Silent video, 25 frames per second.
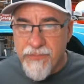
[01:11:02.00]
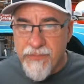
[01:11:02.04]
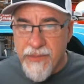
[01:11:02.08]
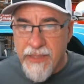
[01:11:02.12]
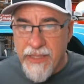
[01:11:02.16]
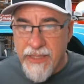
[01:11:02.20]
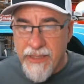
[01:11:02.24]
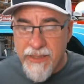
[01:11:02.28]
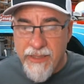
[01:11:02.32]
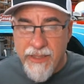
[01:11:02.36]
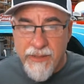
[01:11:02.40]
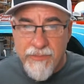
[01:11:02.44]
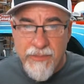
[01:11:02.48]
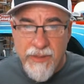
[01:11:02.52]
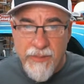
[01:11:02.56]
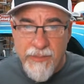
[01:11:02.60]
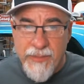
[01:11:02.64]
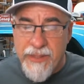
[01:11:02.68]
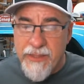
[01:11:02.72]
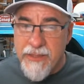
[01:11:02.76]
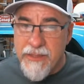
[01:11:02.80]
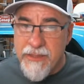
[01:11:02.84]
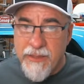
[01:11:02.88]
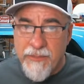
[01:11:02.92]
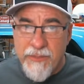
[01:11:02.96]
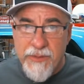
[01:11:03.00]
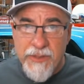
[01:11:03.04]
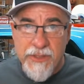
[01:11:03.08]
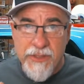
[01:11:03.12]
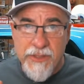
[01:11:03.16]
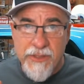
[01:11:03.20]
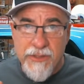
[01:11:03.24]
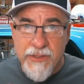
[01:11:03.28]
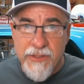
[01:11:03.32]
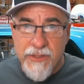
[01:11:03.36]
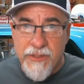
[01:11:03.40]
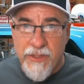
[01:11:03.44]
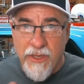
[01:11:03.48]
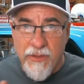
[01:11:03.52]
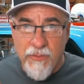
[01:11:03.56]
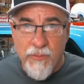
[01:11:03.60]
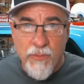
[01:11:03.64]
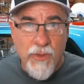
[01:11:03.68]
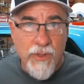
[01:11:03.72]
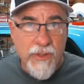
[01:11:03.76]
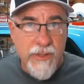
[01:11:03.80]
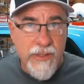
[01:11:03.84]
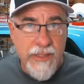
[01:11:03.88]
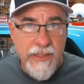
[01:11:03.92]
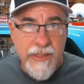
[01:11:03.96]
they ended up, I mean, some of the stunt
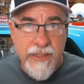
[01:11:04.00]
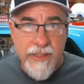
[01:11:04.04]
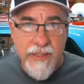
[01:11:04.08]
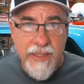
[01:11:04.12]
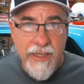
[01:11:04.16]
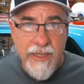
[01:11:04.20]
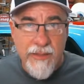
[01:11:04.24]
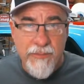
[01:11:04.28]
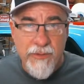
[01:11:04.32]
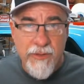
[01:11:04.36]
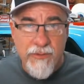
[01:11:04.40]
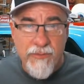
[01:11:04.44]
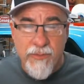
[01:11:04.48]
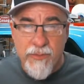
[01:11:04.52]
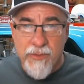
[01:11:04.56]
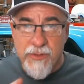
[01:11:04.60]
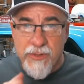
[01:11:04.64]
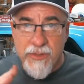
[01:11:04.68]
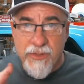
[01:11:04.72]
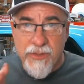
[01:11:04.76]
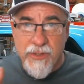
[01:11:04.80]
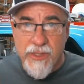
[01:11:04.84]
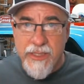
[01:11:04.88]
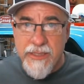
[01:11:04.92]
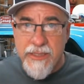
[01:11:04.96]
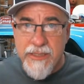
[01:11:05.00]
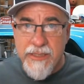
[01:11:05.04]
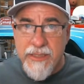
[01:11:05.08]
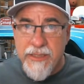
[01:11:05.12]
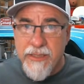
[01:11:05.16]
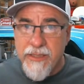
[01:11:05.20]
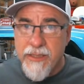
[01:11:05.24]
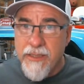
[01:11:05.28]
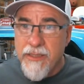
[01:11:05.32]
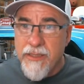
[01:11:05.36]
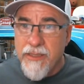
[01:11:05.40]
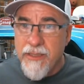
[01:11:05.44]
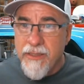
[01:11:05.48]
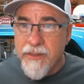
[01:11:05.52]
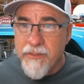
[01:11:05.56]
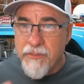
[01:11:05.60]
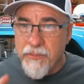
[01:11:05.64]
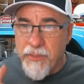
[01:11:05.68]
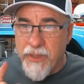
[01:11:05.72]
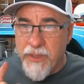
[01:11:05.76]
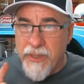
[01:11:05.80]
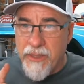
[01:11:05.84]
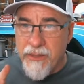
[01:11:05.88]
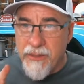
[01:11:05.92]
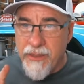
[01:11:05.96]
work they did in that movie was crazy,
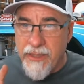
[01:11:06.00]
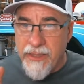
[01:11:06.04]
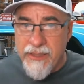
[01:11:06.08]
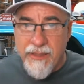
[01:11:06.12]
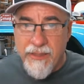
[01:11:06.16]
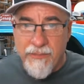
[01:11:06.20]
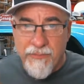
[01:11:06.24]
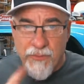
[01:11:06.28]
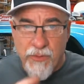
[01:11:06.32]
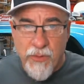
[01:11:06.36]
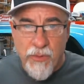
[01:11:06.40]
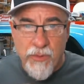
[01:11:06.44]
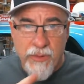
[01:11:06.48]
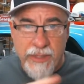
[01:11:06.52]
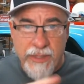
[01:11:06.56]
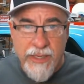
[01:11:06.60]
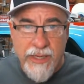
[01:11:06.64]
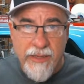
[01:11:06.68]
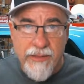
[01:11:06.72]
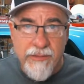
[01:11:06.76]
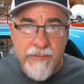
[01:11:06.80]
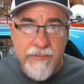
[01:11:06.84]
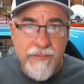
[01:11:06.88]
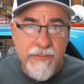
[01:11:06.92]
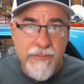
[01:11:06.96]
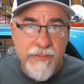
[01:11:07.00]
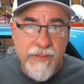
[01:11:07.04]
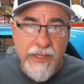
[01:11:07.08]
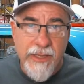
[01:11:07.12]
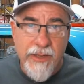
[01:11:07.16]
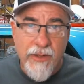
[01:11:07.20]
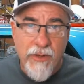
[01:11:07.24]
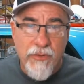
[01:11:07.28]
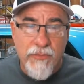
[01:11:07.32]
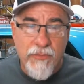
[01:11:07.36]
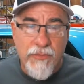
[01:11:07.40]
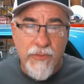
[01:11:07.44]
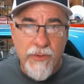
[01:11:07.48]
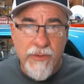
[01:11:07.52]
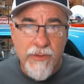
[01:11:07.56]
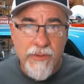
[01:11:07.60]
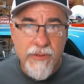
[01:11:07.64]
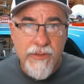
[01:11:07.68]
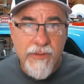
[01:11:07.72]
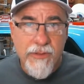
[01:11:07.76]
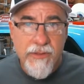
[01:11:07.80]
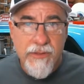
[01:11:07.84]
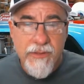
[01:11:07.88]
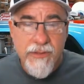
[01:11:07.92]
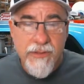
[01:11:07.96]
but they ended up rolling that thing over.
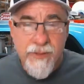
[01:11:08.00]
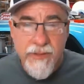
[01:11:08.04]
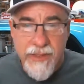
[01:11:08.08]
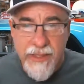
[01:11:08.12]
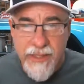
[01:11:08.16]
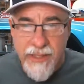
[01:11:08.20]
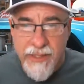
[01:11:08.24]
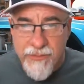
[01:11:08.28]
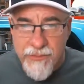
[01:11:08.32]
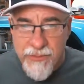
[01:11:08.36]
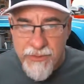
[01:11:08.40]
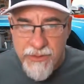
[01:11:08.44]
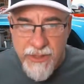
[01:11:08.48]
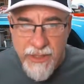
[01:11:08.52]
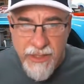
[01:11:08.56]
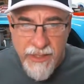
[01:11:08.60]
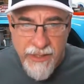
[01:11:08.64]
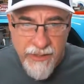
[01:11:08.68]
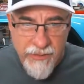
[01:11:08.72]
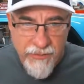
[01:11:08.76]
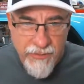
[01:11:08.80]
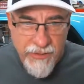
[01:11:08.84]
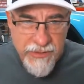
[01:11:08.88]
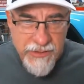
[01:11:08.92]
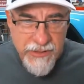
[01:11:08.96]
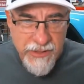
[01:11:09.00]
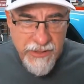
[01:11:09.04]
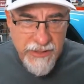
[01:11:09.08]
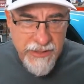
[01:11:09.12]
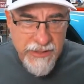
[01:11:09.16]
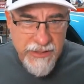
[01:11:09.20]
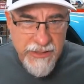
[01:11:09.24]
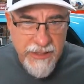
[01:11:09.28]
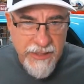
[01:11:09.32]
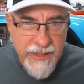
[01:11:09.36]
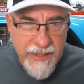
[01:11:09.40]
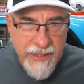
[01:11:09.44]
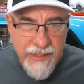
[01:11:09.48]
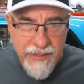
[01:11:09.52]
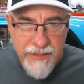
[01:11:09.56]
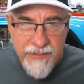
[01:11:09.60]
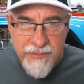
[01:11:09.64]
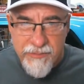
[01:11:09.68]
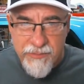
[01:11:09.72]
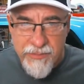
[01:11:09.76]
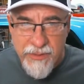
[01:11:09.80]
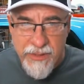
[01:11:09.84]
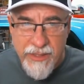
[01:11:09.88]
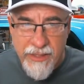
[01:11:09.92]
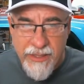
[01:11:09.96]
And it was kind of interesting to see that.
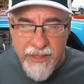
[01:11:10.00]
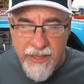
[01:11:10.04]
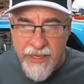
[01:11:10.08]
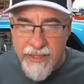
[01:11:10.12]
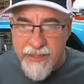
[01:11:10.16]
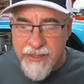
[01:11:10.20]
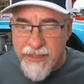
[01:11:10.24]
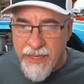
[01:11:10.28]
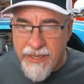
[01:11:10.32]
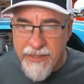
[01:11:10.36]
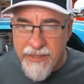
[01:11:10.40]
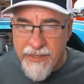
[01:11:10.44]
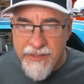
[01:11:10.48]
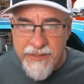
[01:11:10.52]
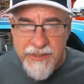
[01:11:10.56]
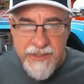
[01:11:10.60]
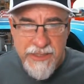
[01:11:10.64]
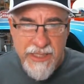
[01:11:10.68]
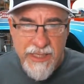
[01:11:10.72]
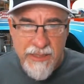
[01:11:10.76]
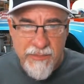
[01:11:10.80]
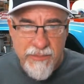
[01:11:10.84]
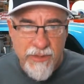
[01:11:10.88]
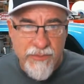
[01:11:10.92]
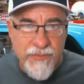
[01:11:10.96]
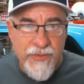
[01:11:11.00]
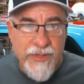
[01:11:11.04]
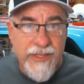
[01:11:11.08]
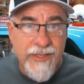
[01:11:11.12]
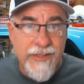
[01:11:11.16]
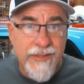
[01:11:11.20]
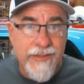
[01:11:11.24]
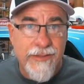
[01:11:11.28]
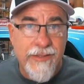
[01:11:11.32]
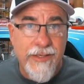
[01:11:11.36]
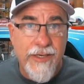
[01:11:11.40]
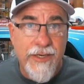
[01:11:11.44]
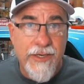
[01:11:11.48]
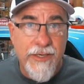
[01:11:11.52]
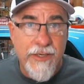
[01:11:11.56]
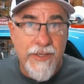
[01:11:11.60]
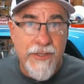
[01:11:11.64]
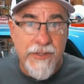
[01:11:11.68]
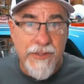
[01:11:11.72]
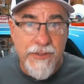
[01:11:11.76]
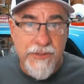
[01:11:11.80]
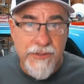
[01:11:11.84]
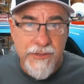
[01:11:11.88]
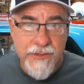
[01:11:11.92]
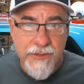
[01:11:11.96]
But I hadn't seen that movie in
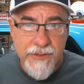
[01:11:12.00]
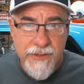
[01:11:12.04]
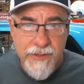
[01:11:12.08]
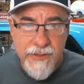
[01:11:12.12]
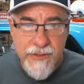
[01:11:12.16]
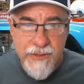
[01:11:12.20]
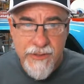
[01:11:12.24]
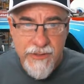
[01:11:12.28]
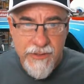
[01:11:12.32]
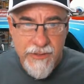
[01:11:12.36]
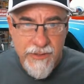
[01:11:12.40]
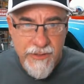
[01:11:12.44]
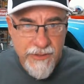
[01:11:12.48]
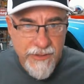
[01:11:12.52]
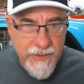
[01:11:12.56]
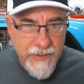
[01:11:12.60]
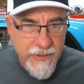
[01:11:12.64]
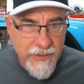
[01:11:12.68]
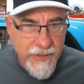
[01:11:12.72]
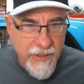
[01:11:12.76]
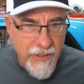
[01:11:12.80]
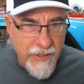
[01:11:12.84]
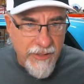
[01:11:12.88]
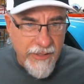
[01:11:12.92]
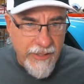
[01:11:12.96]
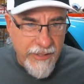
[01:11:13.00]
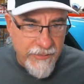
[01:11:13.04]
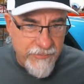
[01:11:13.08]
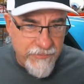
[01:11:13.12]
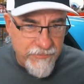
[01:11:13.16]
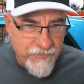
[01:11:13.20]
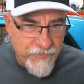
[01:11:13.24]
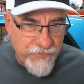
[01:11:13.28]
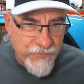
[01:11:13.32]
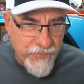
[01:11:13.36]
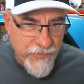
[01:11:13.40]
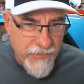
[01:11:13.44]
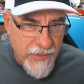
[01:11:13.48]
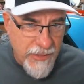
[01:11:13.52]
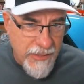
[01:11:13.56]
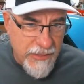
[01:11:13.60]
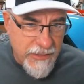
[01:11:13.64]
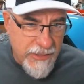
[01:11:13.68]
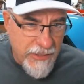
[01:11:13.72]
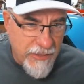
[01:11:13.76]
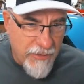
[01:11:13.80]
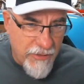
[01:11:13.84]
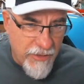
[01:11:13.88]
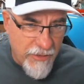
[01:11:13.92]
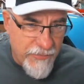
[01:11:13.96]
years. All right. I
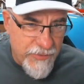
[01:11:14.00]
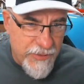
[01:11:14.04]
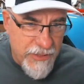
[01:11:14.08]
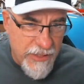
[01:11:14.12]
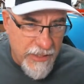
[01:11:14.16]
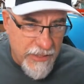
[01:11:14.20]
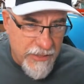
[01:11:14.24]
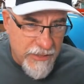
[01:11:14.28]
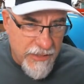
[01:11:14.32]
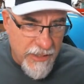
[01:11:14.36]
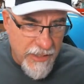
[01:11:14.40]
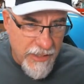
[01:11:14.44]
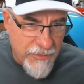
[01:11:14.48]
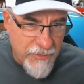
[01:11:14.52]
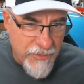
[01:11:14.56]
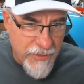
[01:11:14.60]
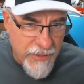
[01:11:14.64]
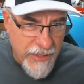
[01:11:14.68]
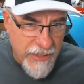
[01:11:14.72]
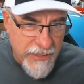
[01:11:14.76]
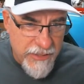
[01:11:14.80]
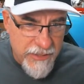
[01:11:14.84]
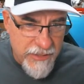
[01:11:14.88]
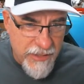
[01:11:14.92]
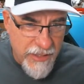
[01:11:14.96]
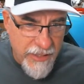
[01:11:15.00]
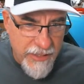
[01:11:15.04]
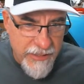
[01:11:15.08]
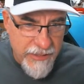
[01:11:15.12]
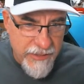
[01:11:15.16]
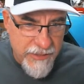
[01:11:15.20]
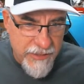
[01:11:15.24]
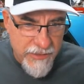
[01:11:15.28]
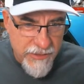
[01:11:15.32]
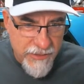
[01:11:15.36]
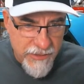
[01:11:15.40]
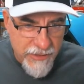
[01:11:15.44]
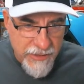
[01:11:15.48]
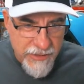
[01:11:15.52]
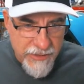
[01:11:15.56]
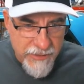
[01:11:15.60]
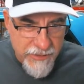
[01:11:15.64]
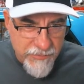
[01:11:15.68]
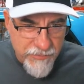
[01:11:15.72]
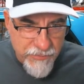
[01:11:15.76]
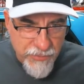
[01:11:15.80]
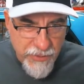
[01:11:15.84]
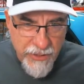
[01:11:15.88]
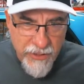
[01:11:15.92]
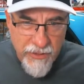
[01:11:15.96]
see Harvey's outside of a nice night. Let's
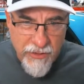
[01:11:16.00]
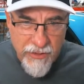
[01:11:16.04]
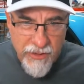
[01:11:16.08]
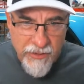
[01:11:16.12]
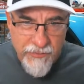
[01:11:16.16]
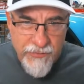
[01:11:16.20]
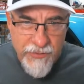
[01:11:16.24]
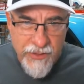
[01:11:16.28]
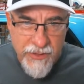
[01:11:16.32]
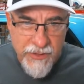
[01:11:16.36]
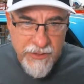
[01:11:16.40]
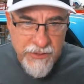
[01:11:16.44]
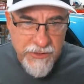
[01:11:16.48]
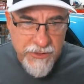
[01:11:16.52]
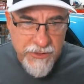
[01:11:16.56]
bring Harvey on the